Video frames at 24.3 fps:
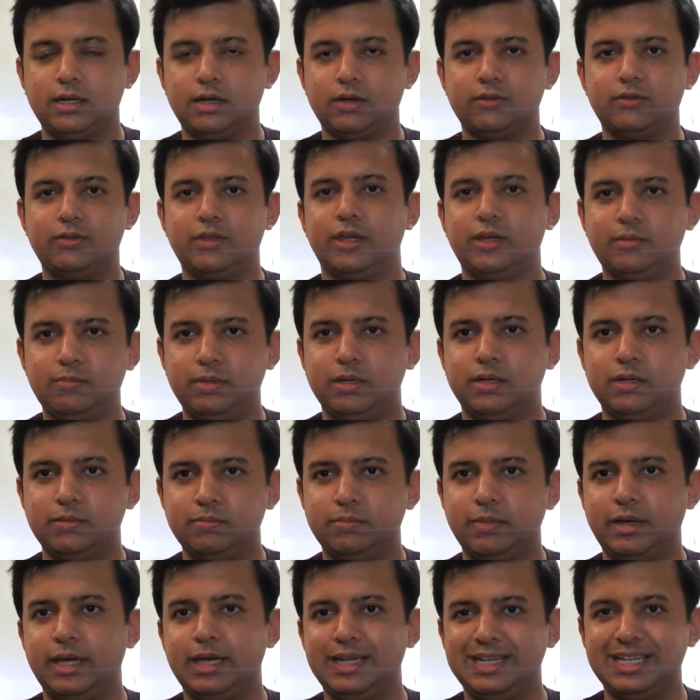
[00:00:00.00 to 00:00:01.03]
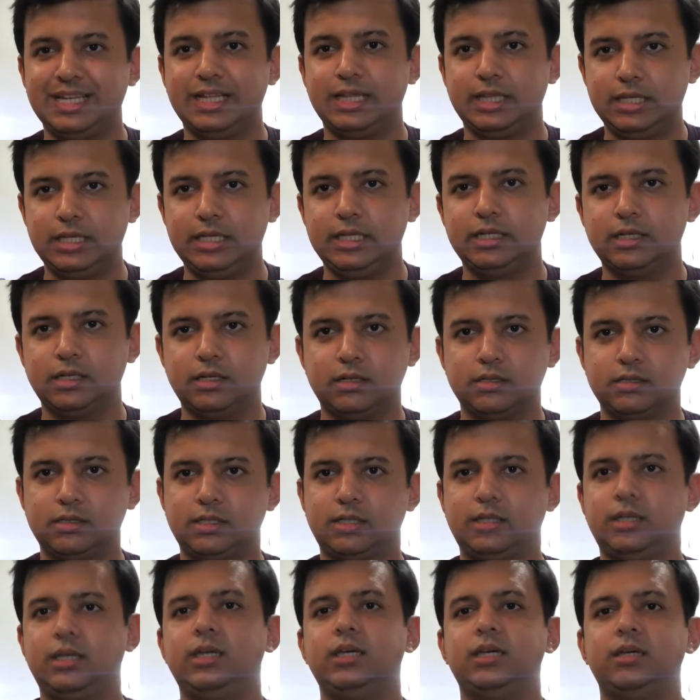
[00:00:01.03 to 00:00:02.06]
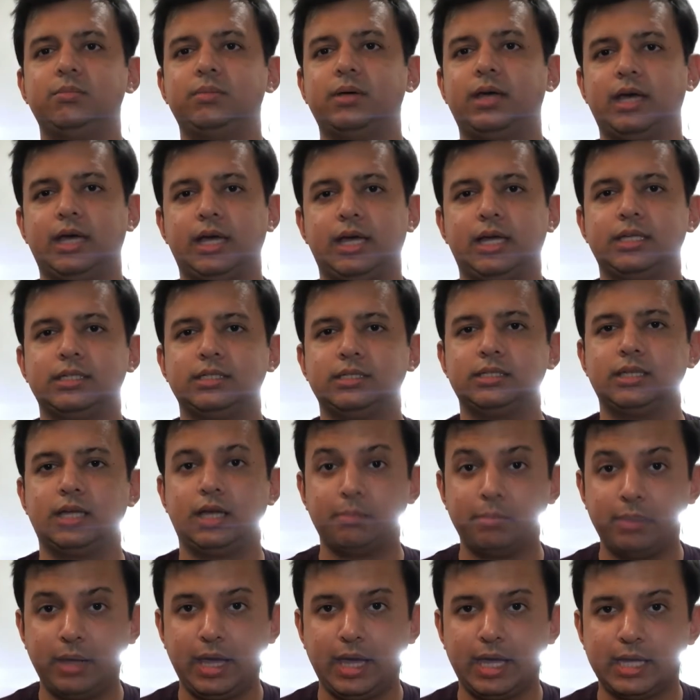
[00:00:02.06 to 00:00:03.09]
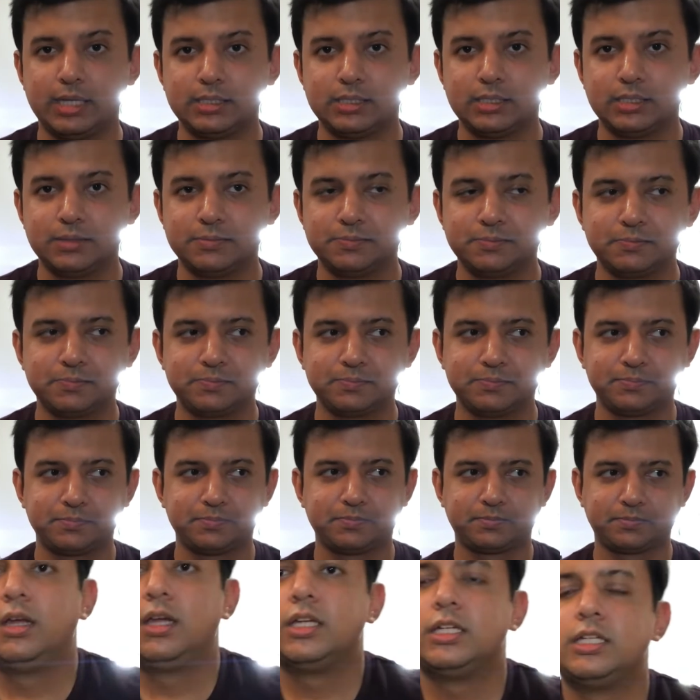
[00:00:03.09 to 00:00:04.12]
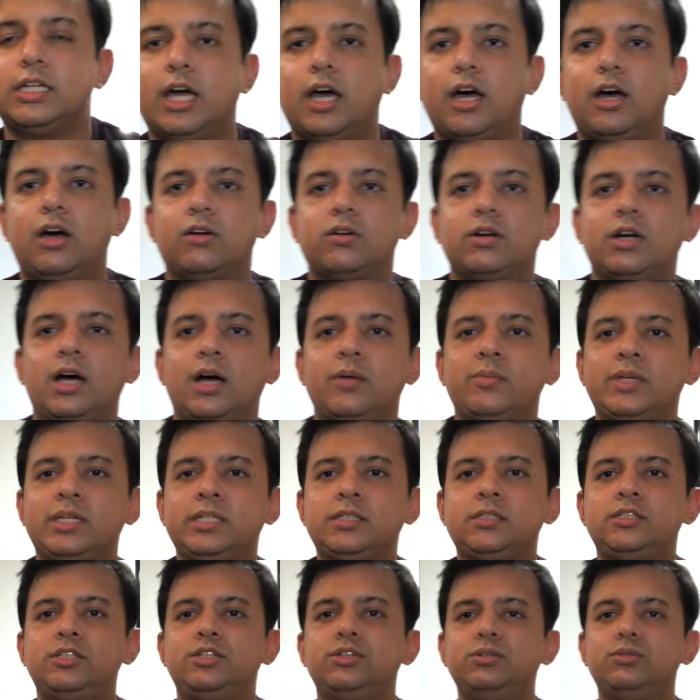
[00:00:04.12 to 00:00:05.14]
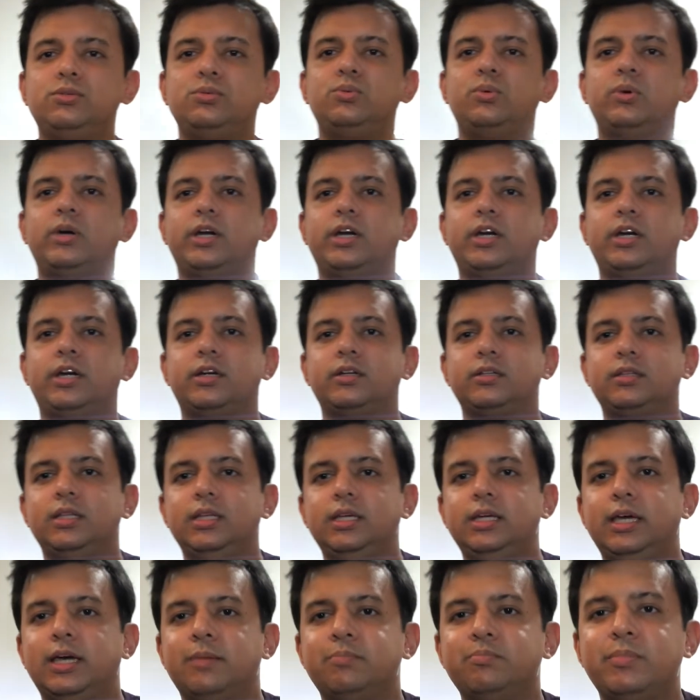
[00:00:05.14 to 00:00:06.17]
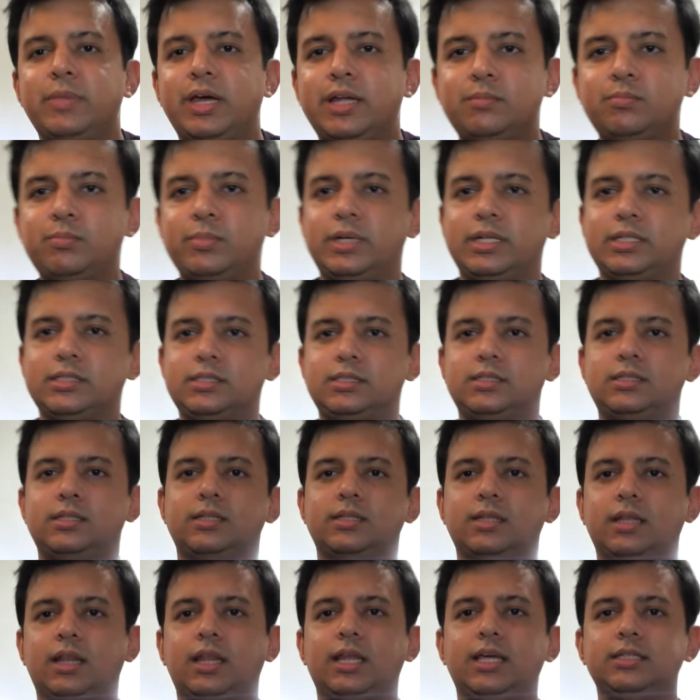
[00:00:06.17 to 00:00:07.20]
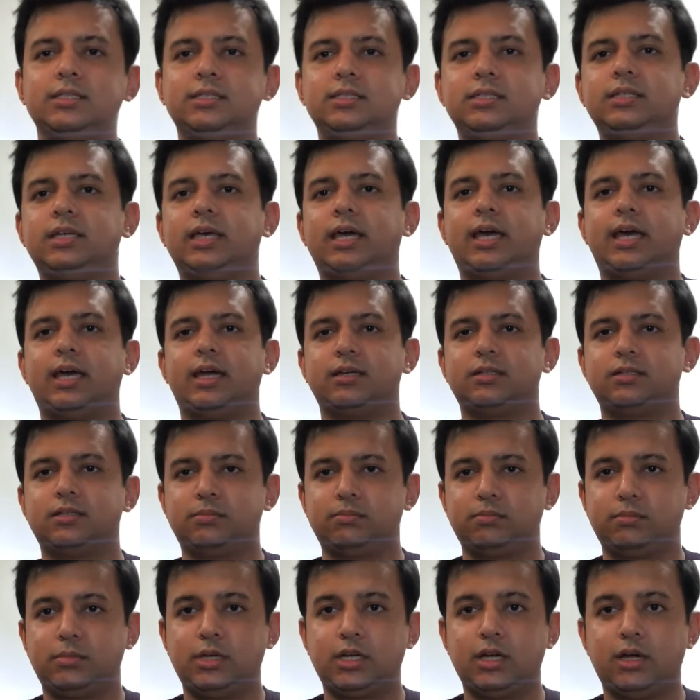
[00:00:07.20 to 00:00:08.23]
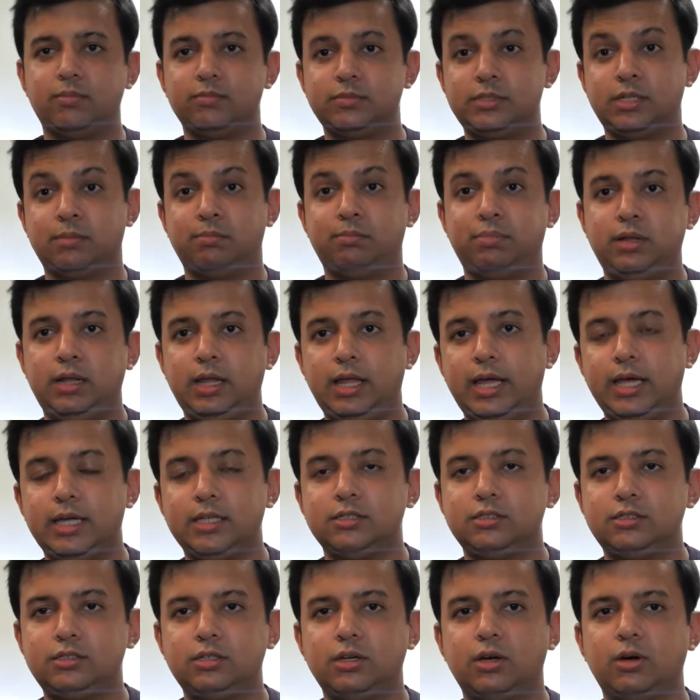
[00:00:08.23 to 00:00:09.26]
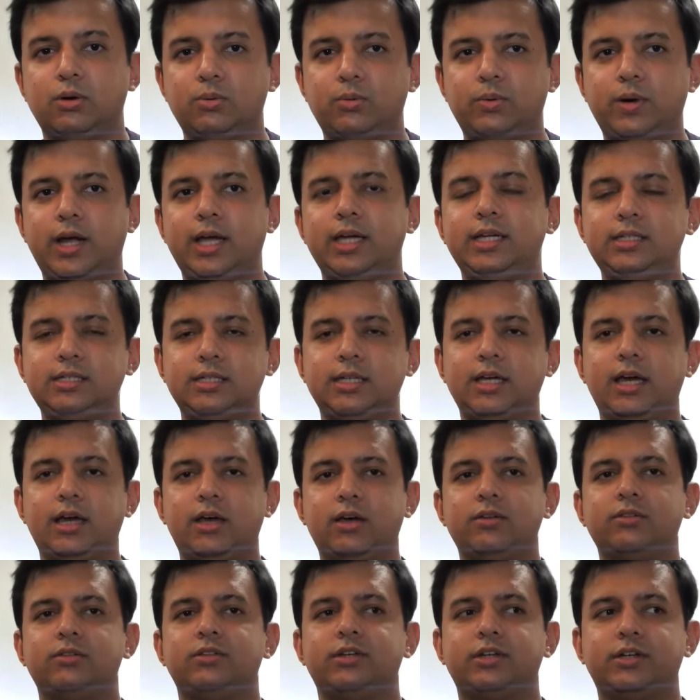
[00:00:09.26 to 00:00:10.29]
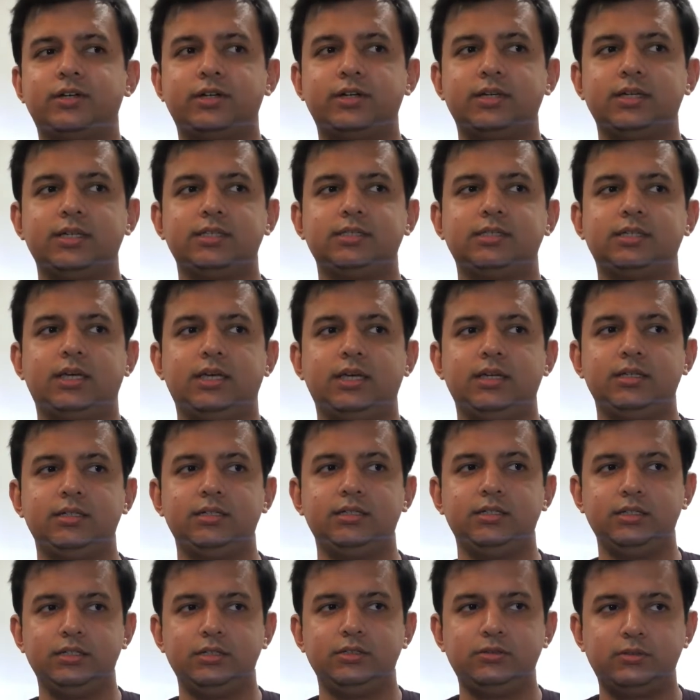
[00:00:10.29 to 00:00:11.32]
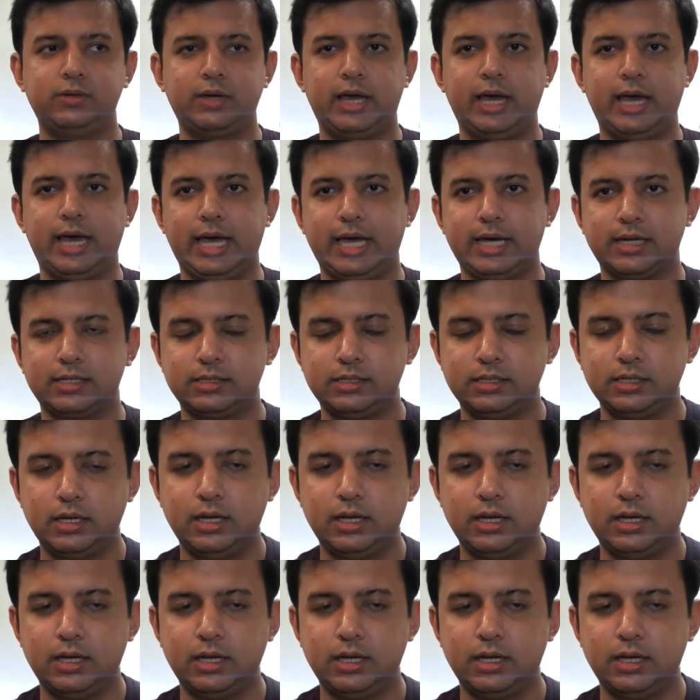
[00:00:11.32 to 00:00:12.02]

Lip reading: they've been made illegal to keep as a pet. Now, coming to where the amendments to the Lacey Act come to play. So right now there is a new act